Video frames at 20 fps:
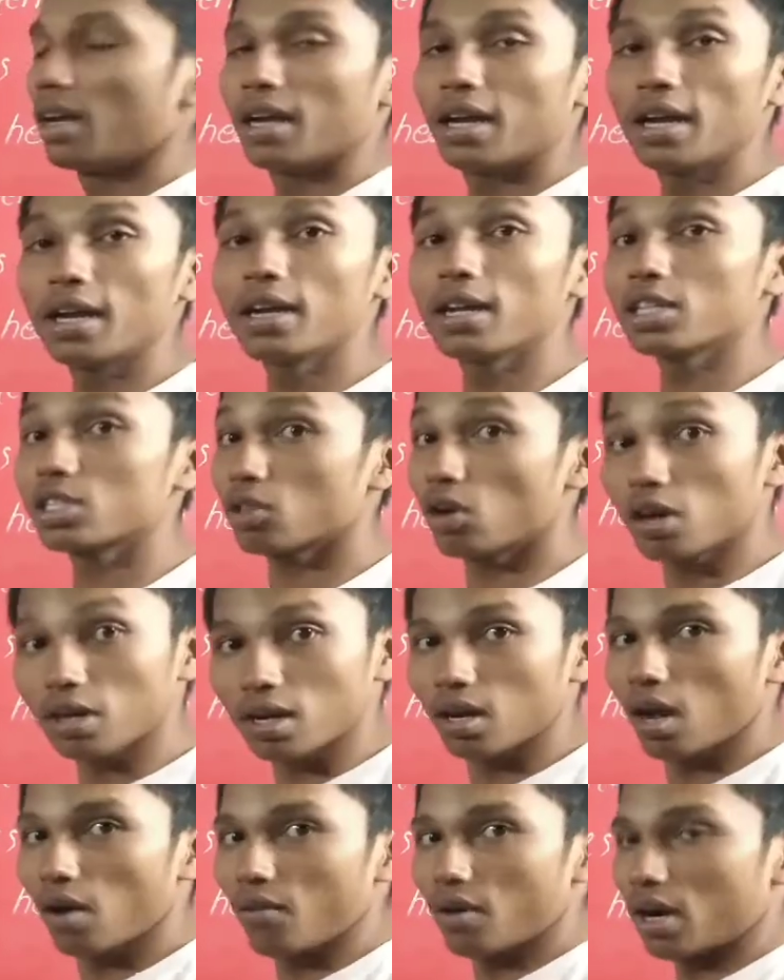He does
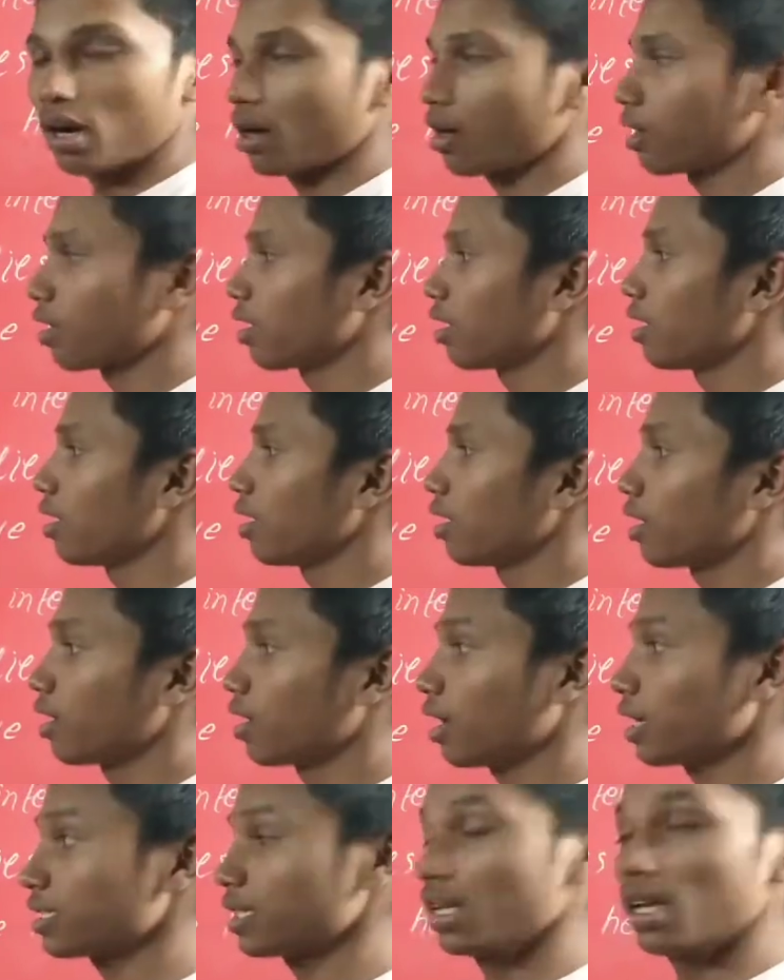not love her.
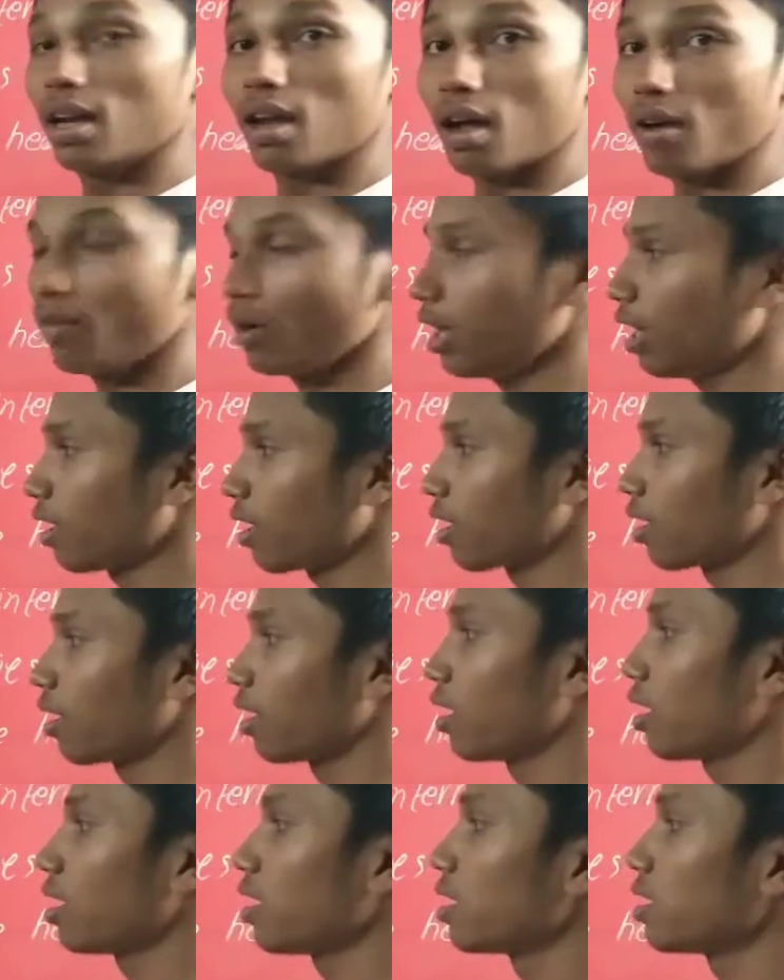Does he love
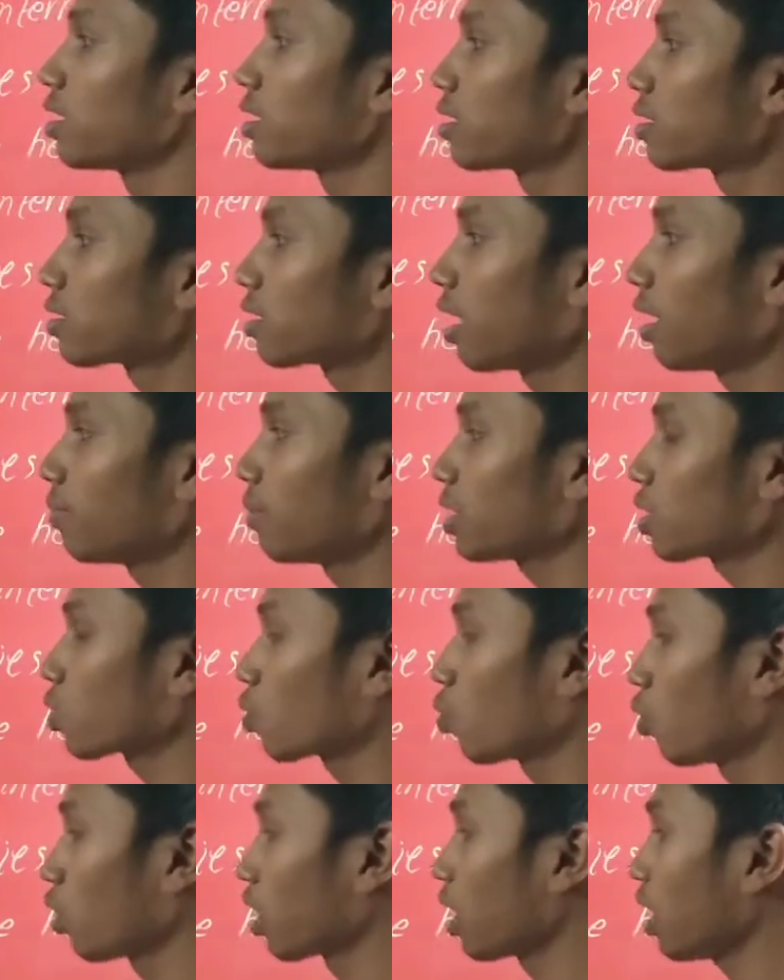her? Some
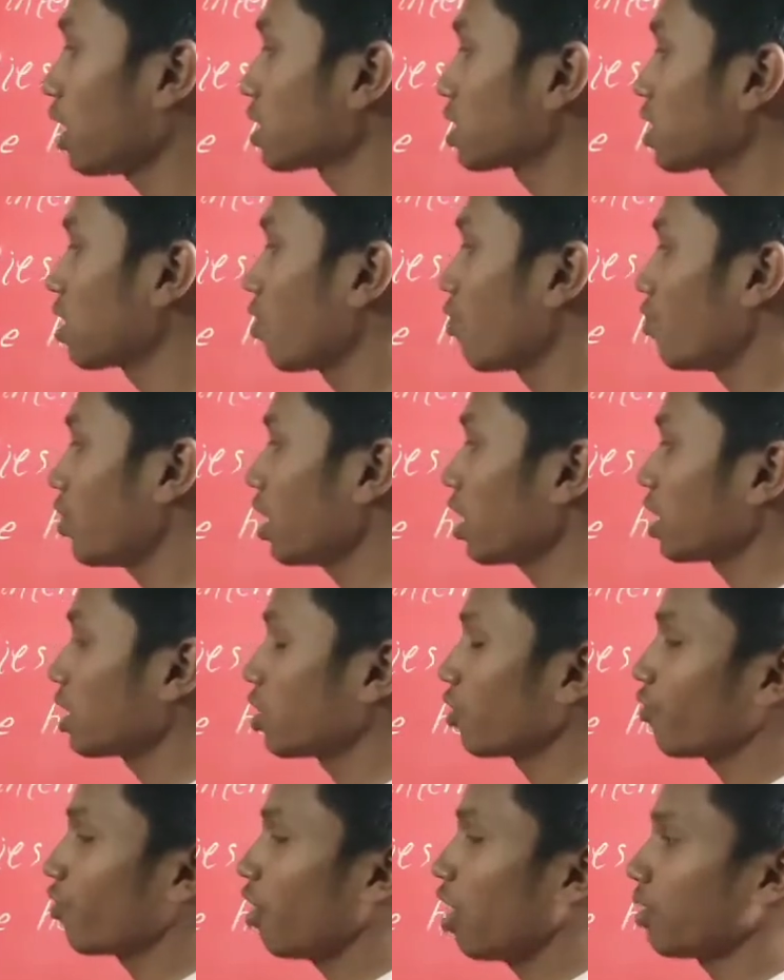schoolgirls wear
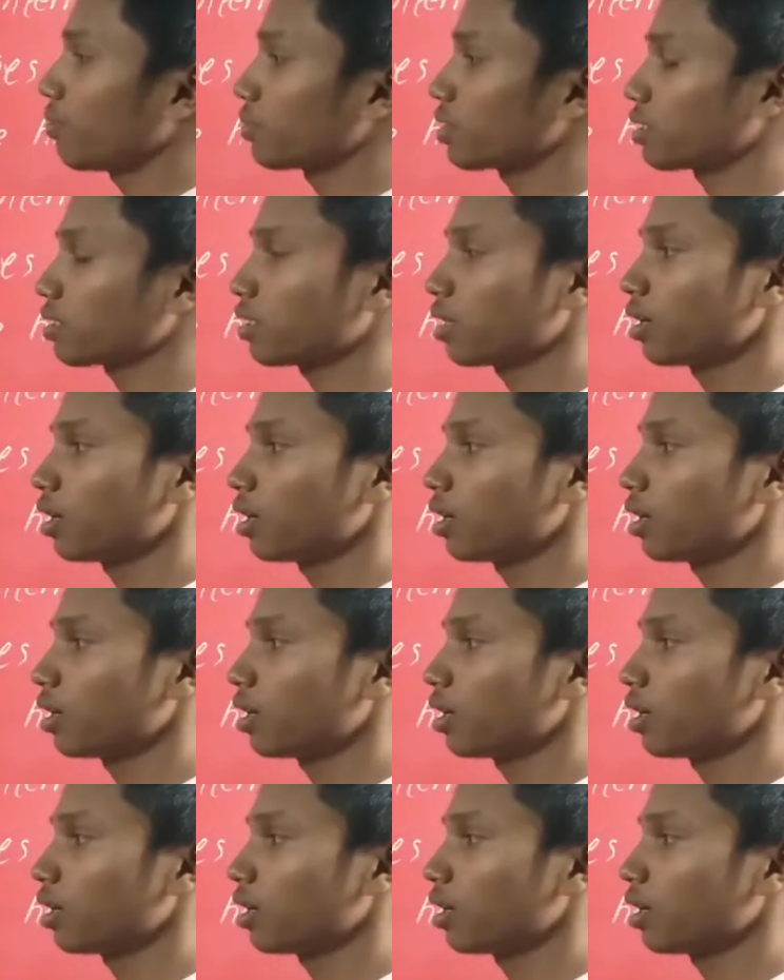uniforms.